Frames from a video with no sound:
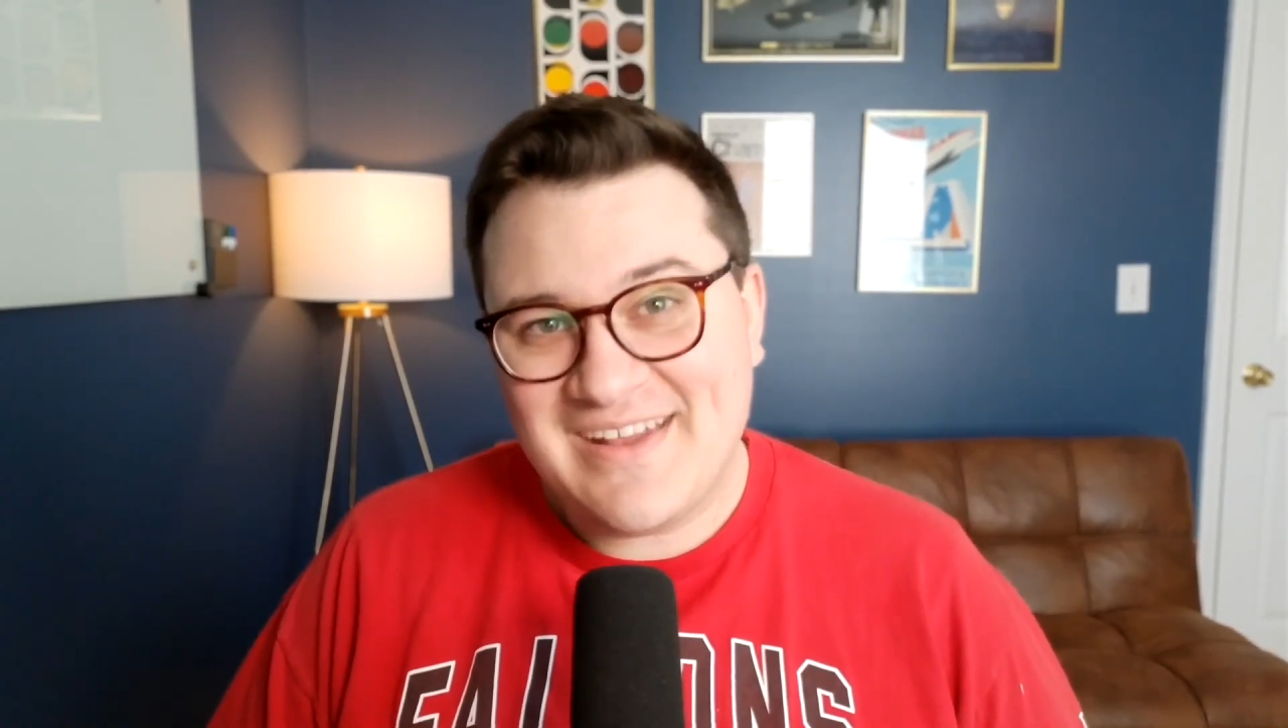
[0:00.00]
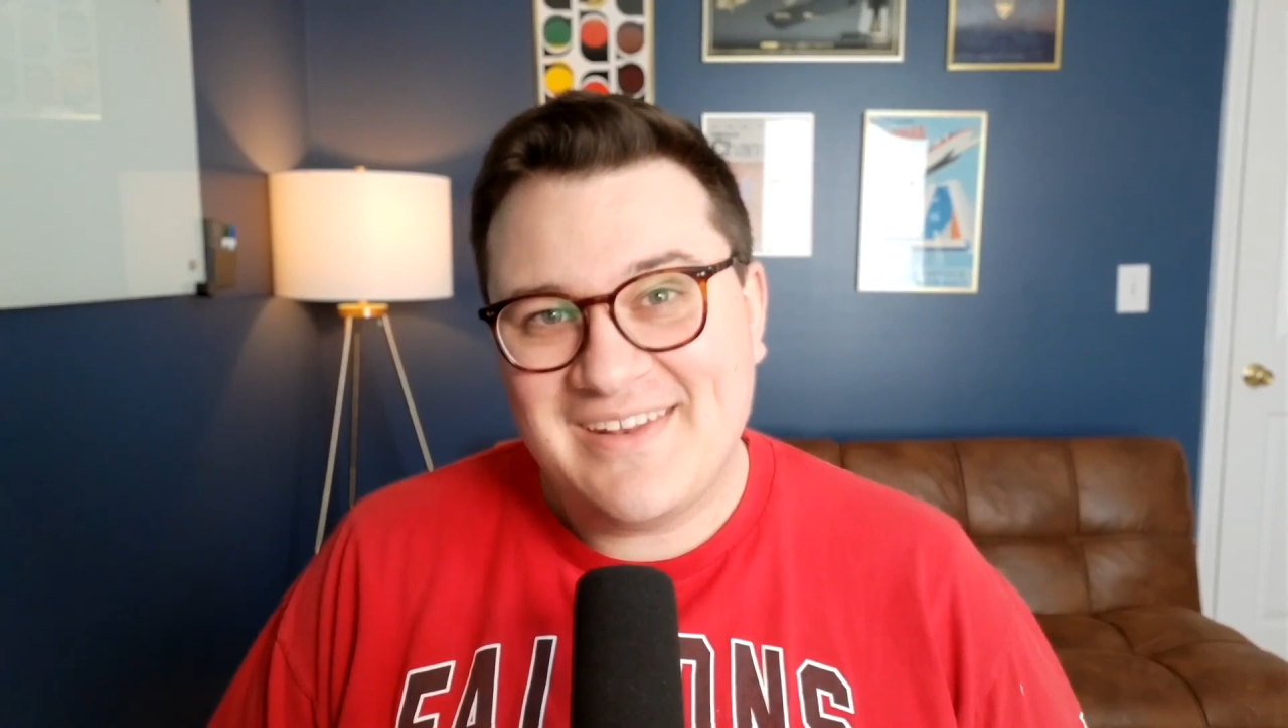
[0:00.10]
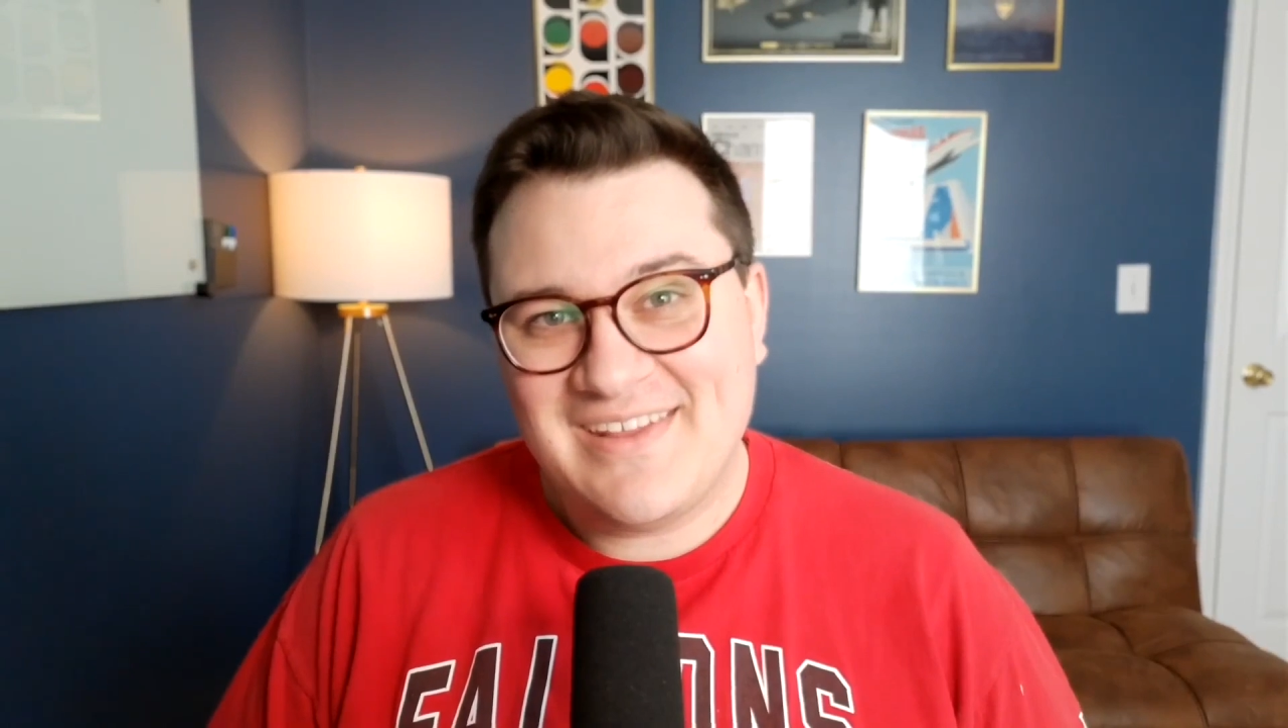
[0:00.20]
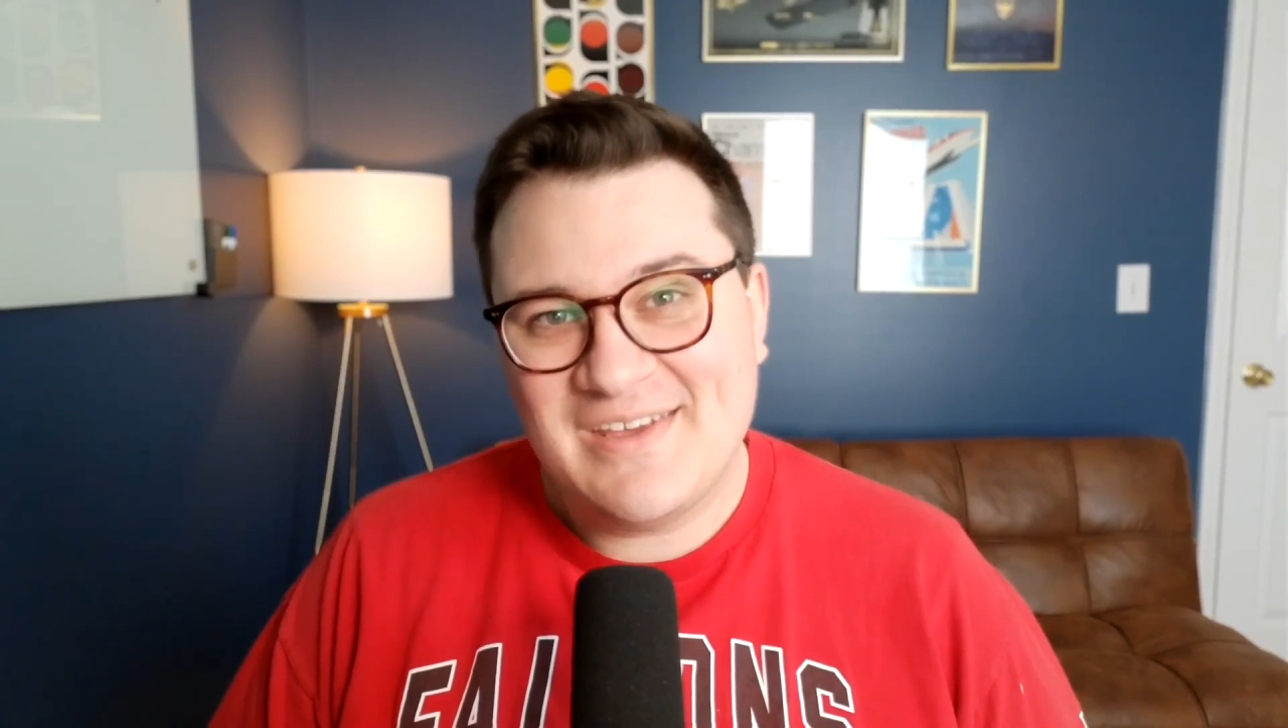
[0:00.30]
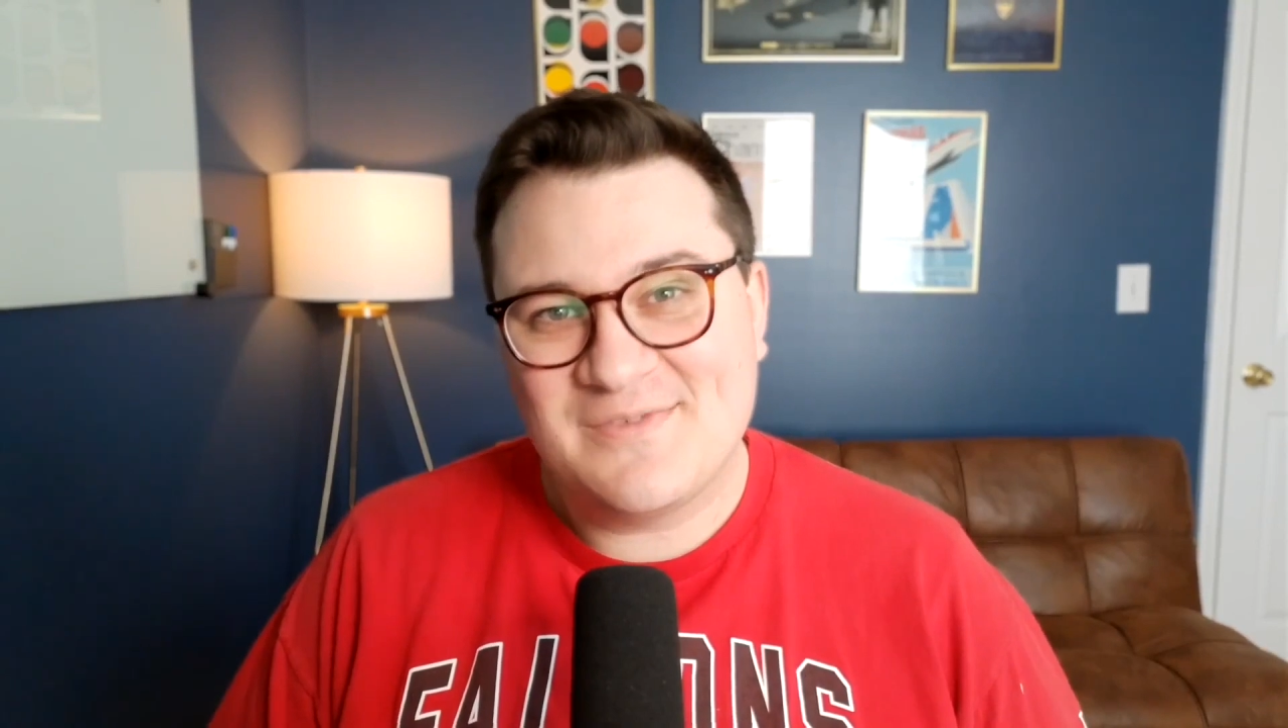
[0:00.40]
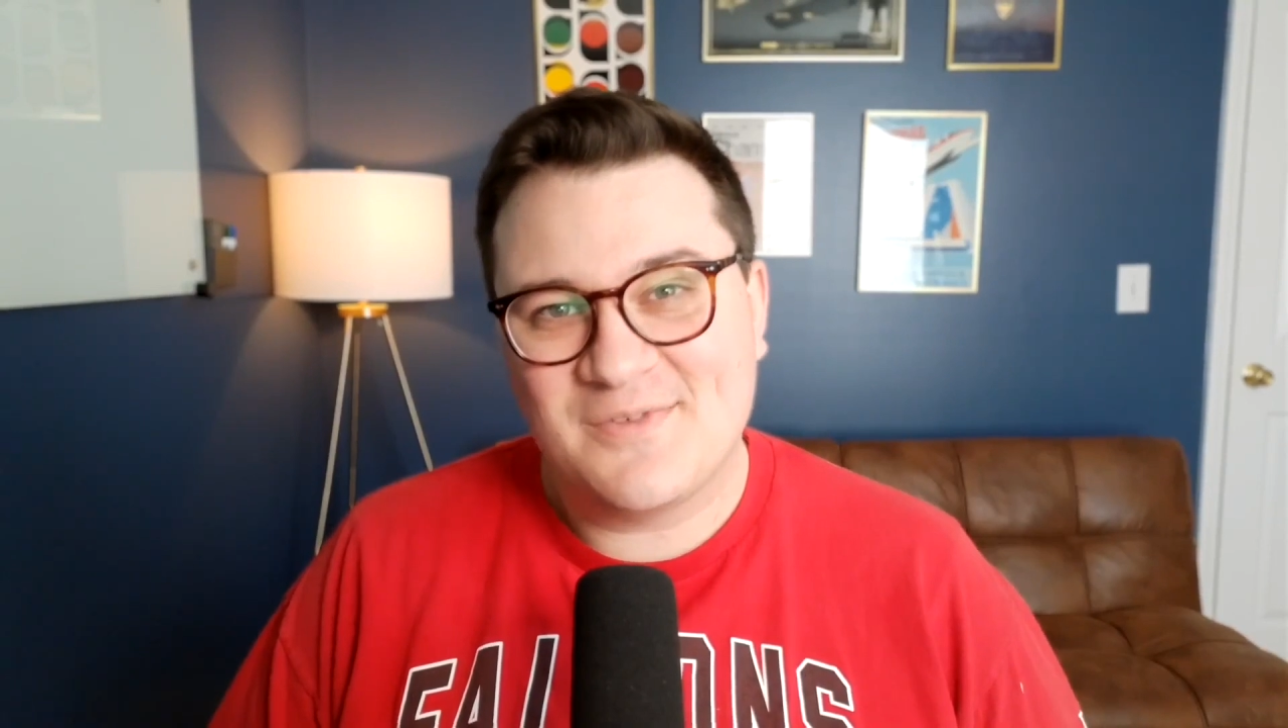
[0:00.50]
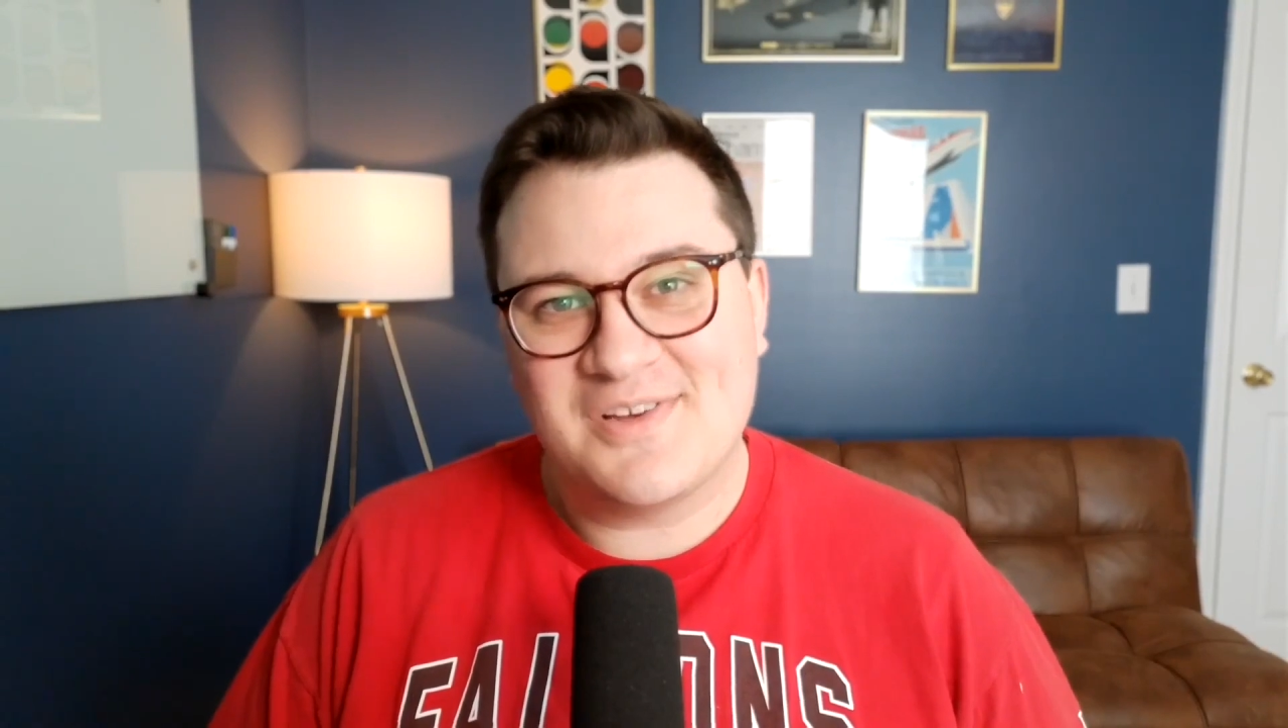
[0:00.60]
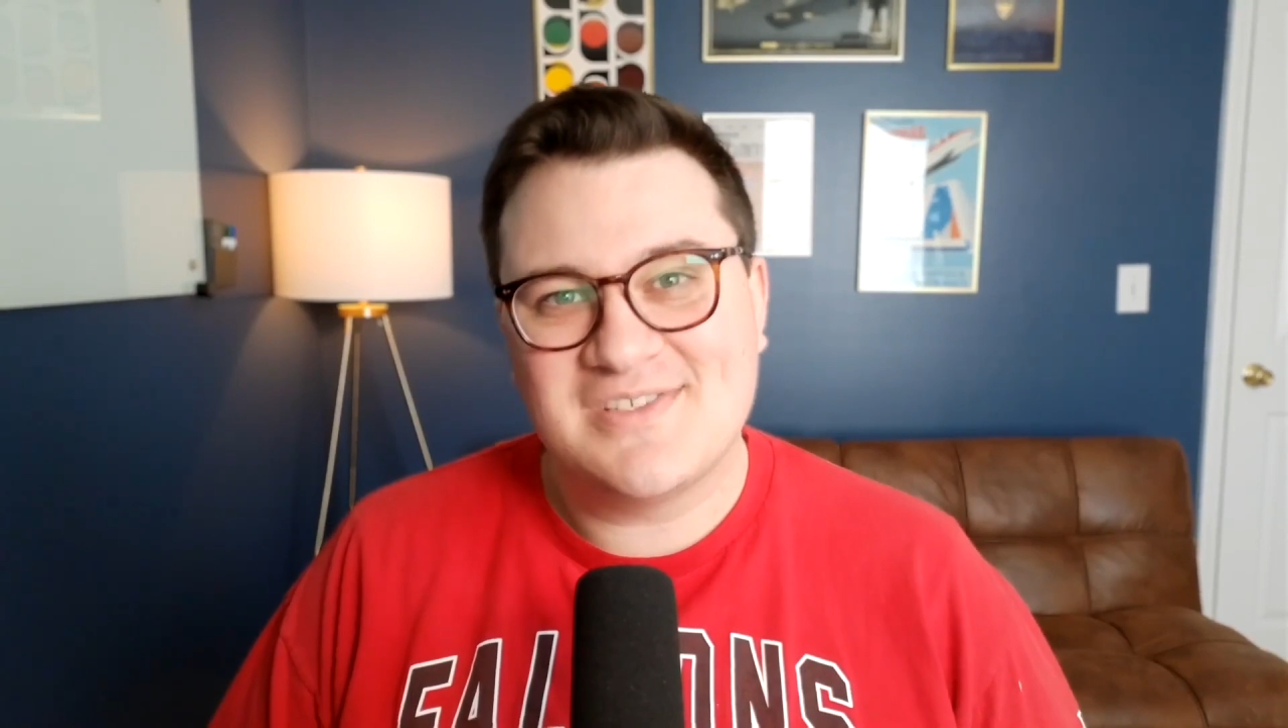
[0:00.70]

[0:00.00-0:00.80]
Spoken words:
ideas for